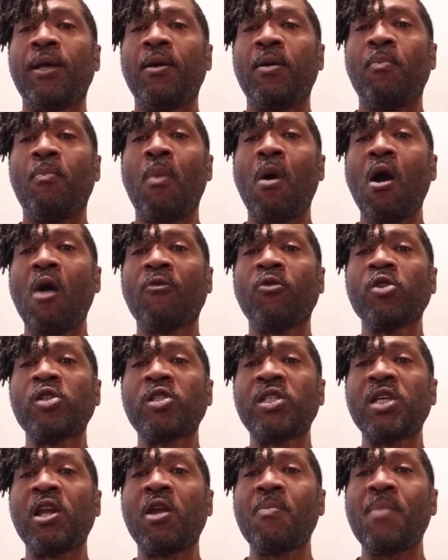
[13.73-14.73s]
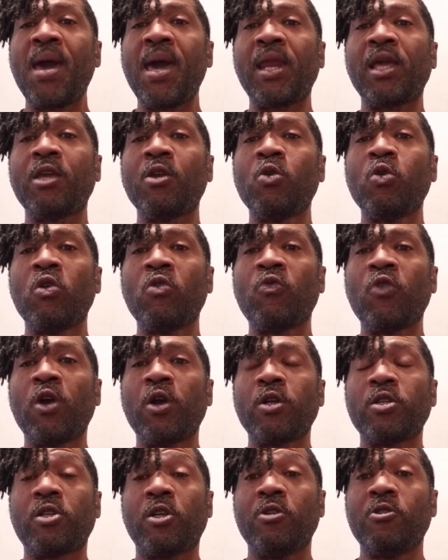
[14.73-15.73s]
Marvel Cinematic
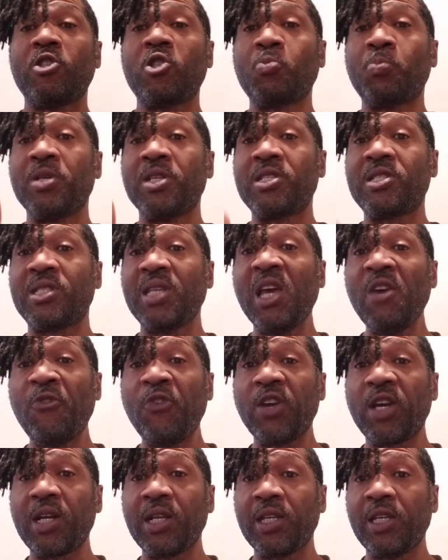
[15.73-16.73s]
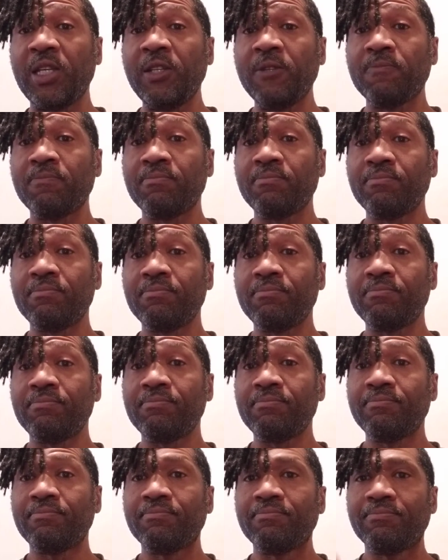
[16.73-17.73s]
Universe, specifically
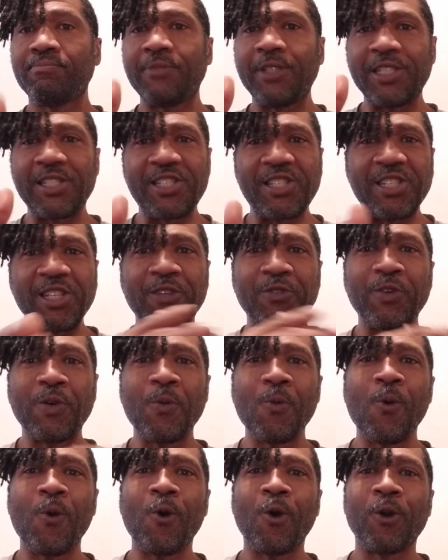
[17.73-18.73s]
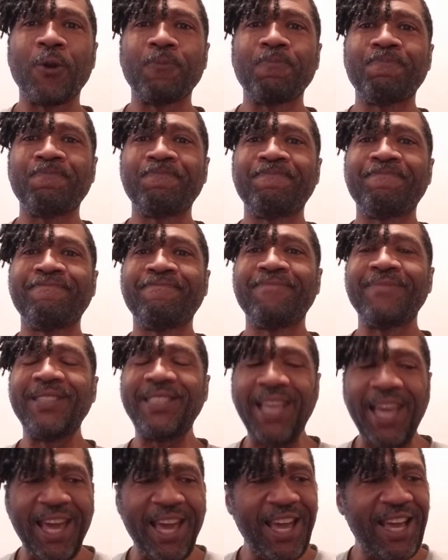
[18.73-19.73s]
the Civil War.
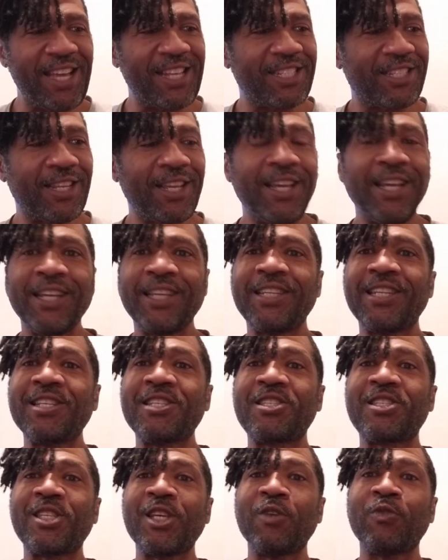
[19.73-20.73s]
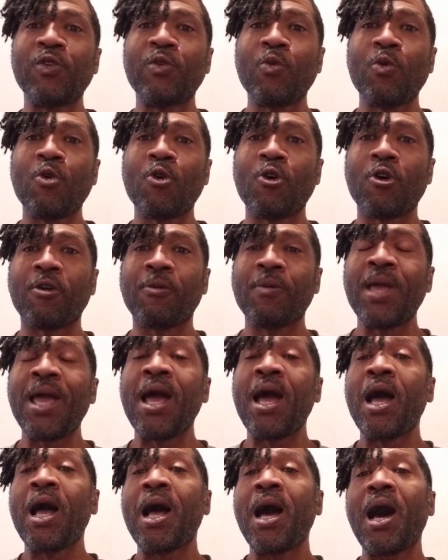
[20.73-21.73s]
Yes, the Civil War.
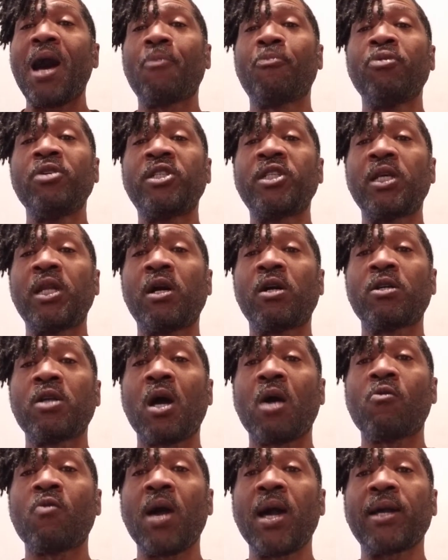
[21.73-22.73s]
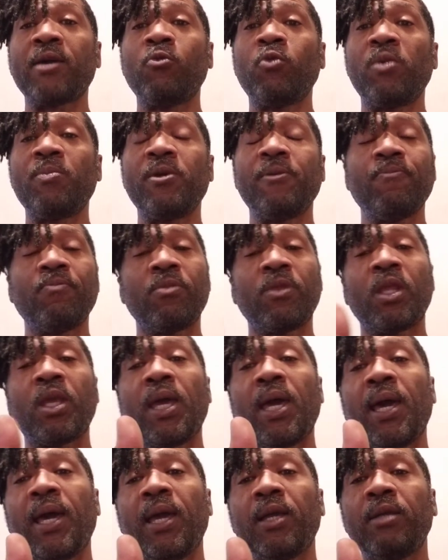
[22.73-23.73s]
I appreciate all y'all rocking with me.
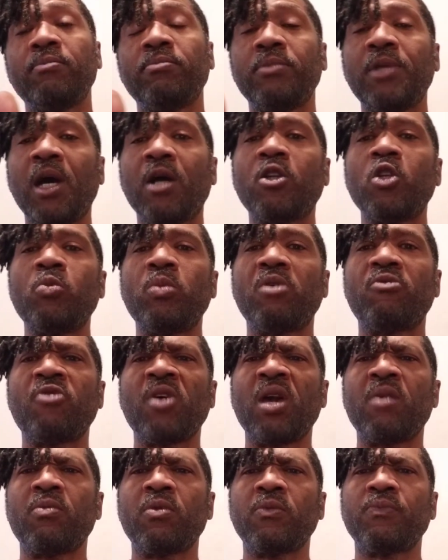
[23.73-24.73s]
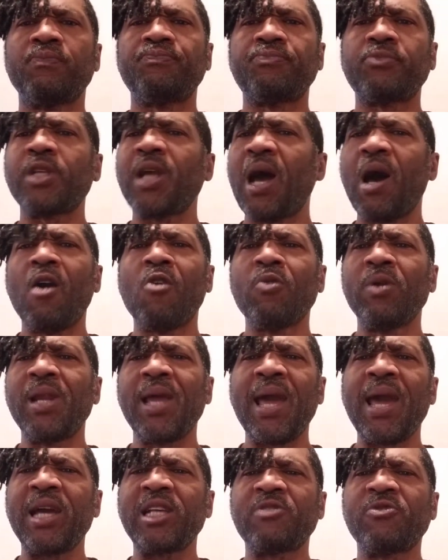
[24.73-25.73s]
Hey, y'all do me a favor. I don't really
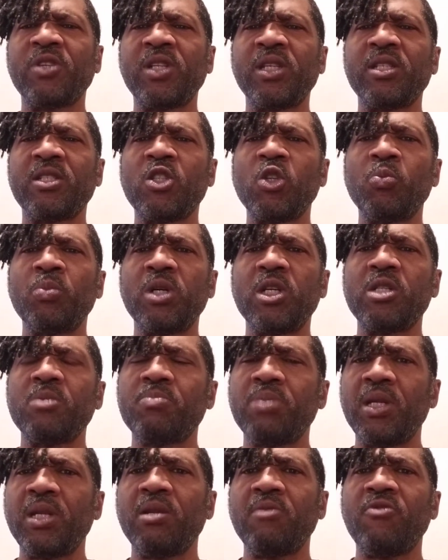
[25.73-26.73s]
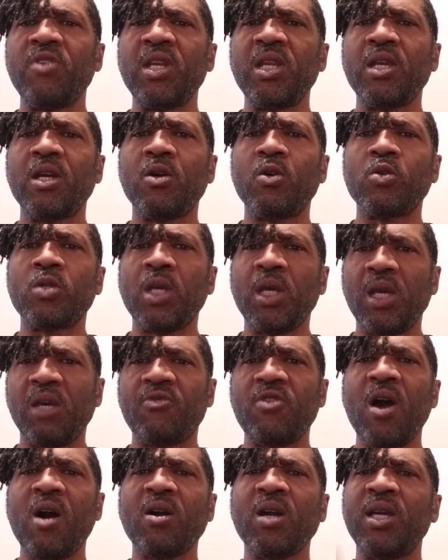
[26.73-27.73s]
ask for this too much, but in the videos, if
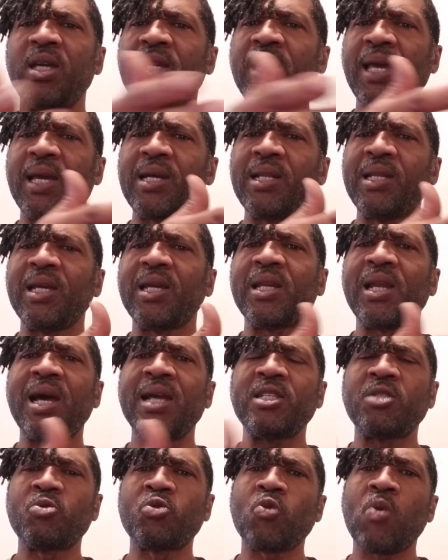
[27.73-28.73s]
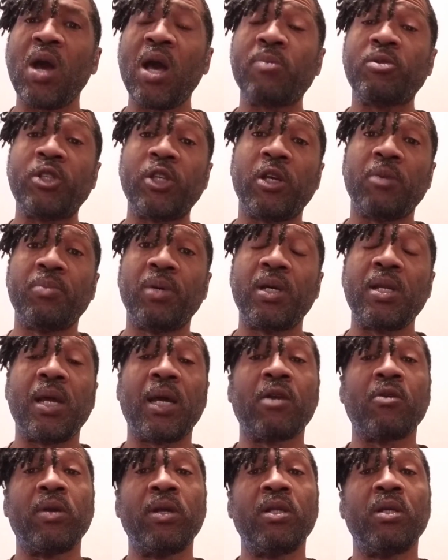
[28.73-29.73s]
y'all can hit that click, like, subscribe, share button, I
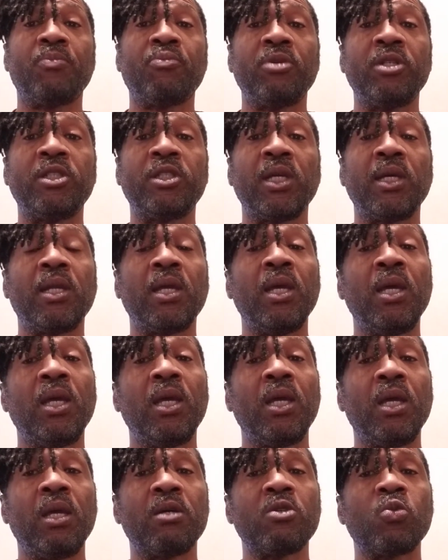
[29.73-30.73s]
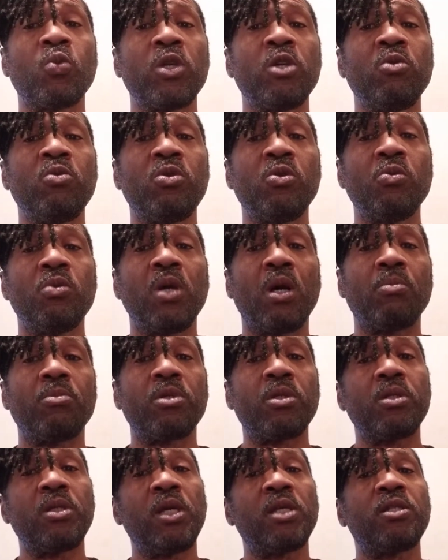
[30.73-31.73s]
greatly appreciate it. It helps with YouTube numbers.
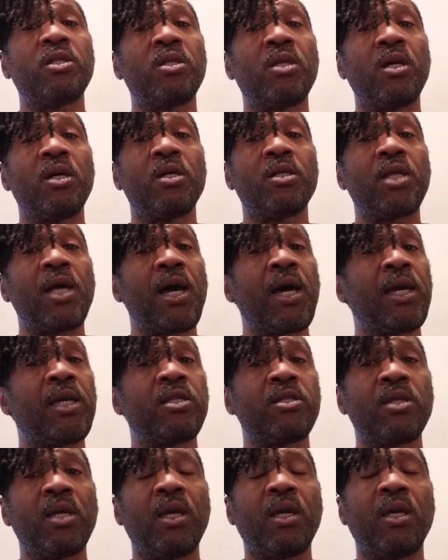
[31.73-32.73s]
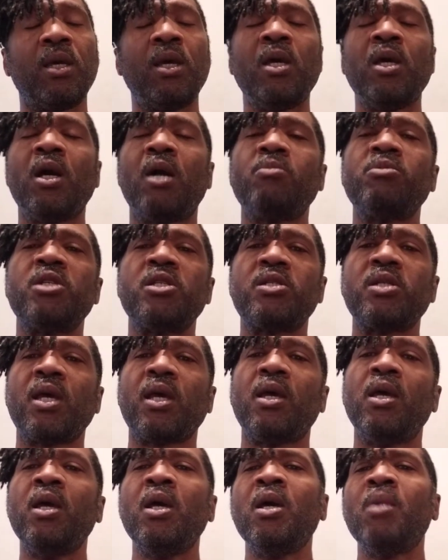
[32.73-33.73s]
Yes, it does. I ain't saying, I'm just saying.
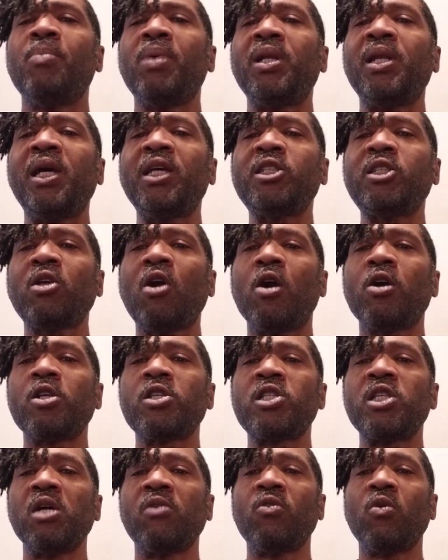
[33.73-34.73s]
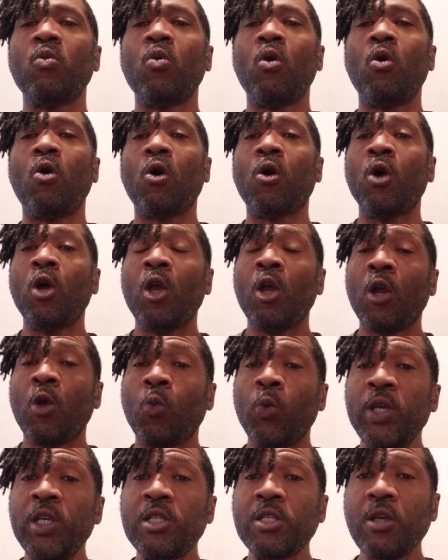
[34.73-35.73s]
But let's talk the Civil War.
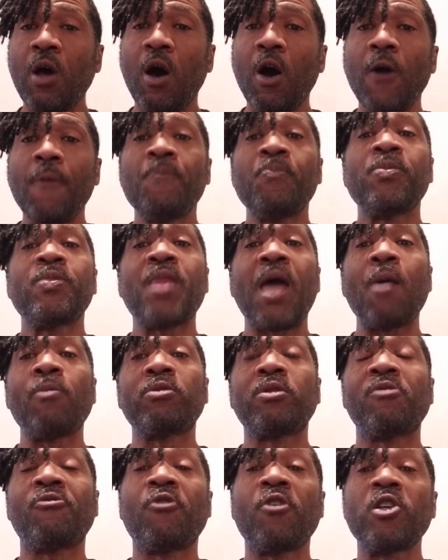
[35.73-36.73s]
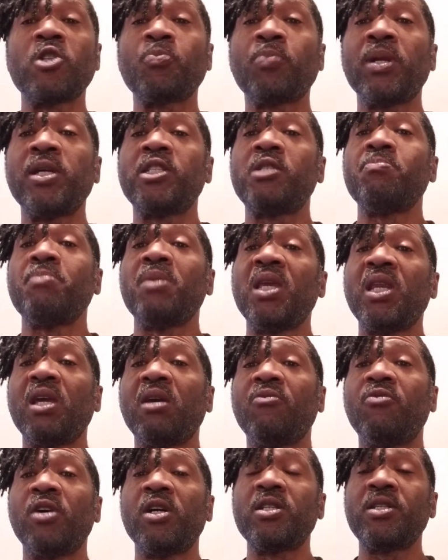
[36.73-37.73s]
We saw it. That was the first place many
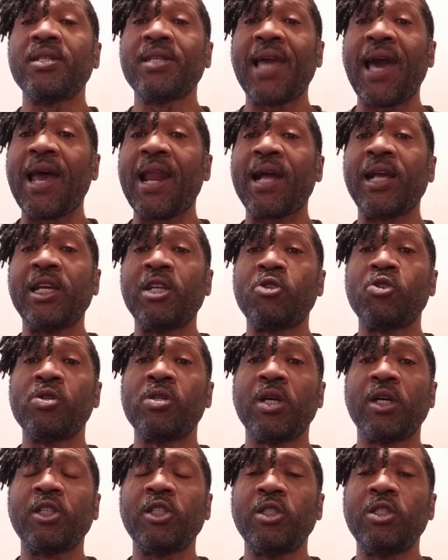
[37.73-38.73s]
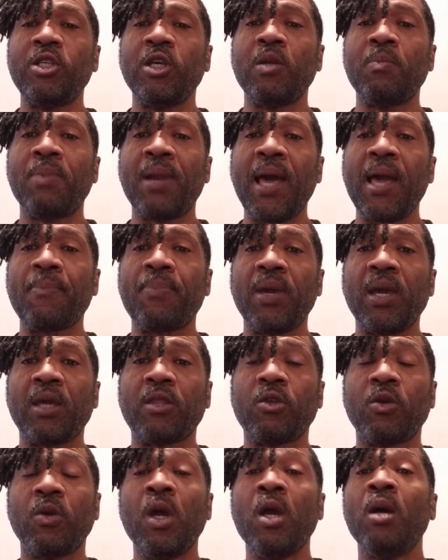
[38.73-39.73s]
of us got our introduction to the Black
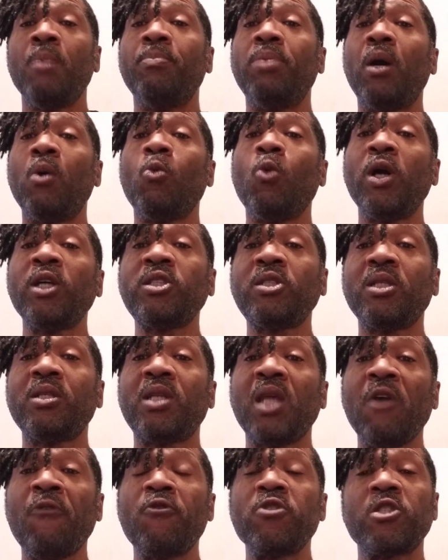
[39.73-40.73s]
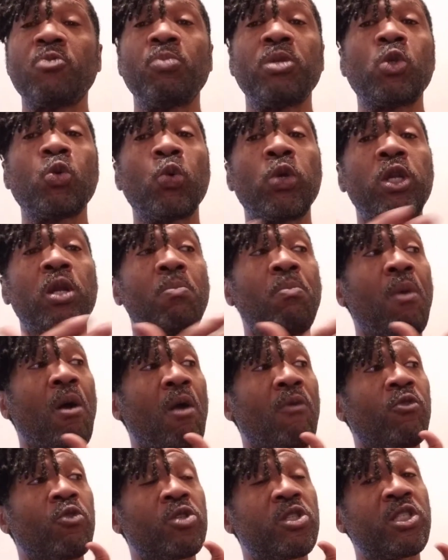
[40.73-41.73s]
Panther. But what's the difference between the
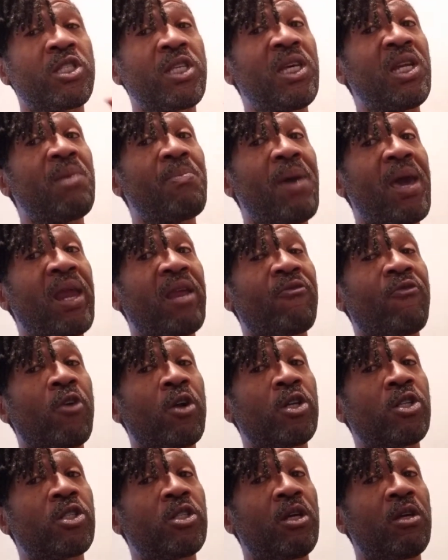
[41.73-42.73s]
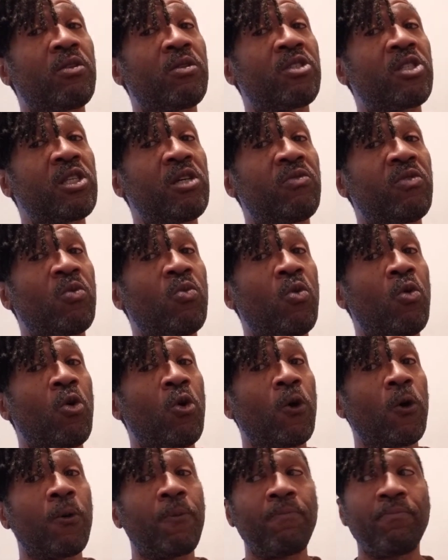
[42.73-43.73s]
Marvel cinematic version of the Civil
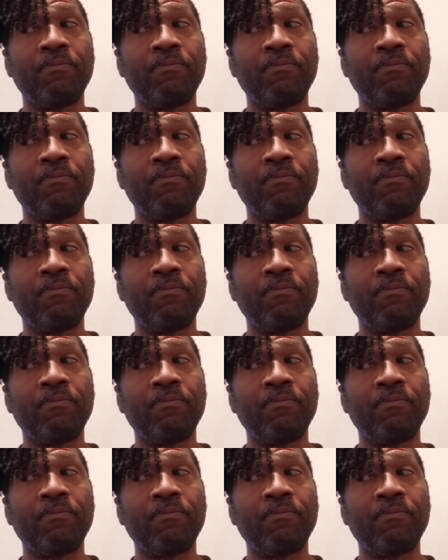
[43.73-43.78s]
War